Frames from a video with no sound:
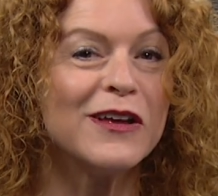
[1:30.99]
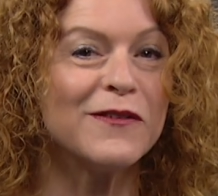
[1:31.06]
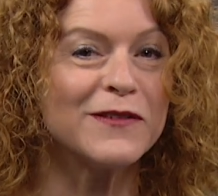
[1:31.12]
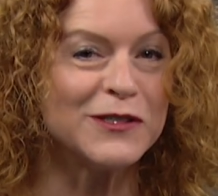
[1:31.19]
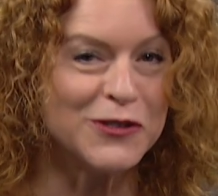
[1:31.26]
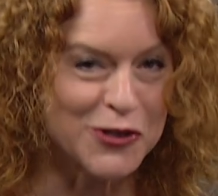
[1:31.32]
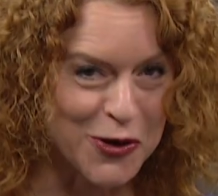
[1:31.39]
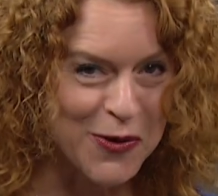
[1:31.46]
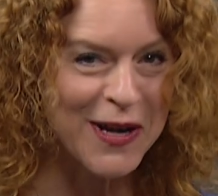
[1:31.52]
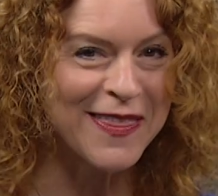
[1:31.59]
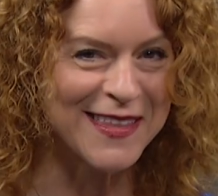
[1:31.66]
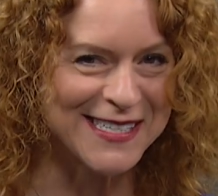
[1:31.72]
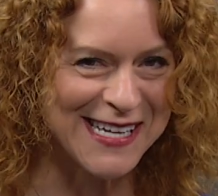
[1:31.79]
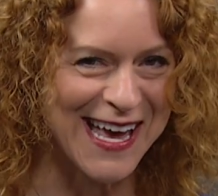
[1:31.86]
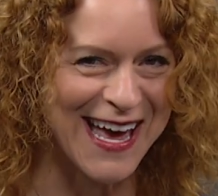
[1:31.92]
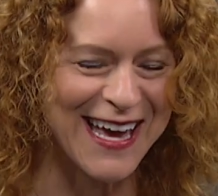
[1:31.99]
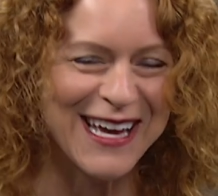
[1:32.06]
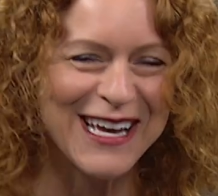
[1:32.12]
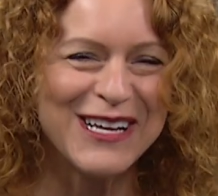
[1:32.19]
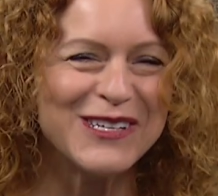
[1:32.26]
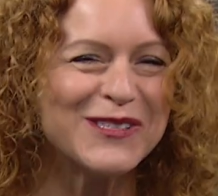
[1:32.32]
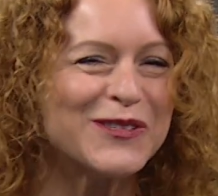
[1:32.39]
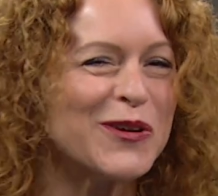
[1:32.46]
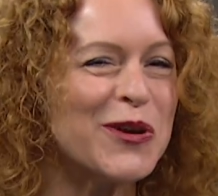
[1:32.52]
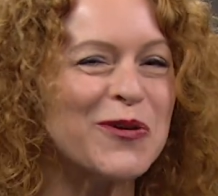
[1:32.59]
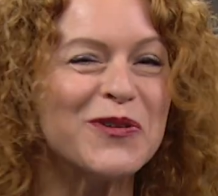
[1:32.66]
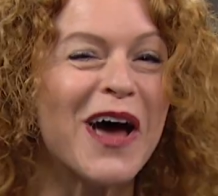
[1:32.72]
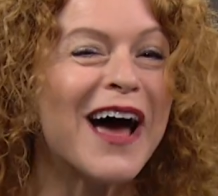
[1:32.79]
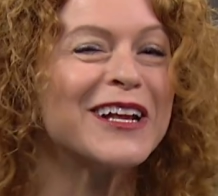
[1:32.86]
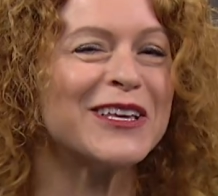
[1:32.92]
during the day. So you're
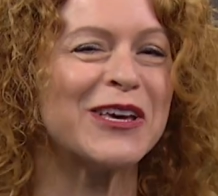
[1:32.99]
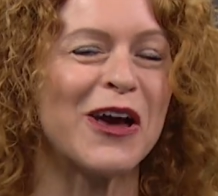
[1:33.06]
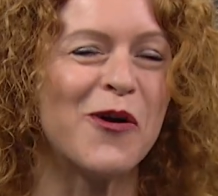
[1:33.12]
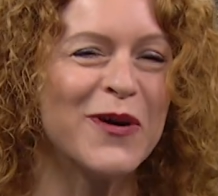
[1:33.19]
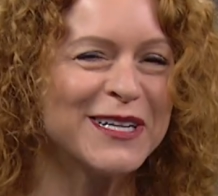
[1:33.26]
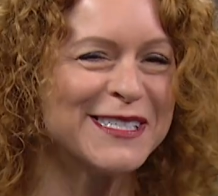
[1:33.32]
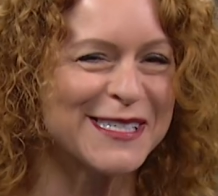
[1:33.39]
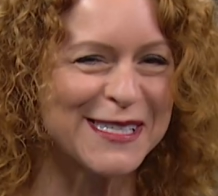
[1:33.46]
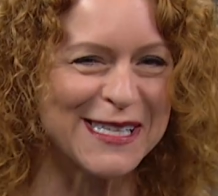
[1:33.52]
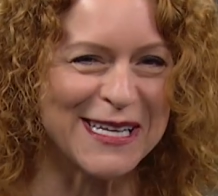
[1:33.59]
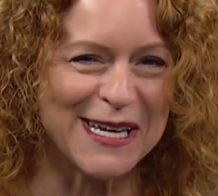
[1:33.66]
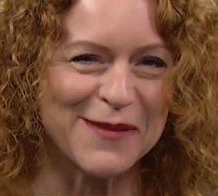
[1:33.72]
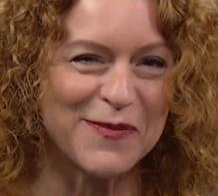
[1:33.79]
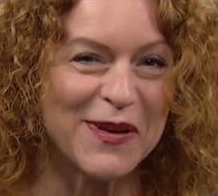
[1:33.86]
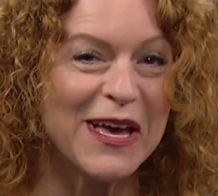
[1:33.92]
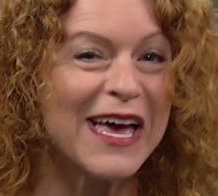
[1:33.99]
not going to sleep,